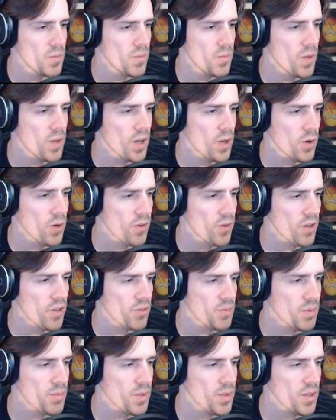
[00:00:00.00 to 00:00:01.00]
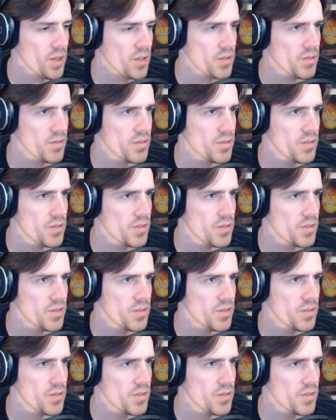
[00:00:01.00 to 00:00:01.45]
You gotta go around from above.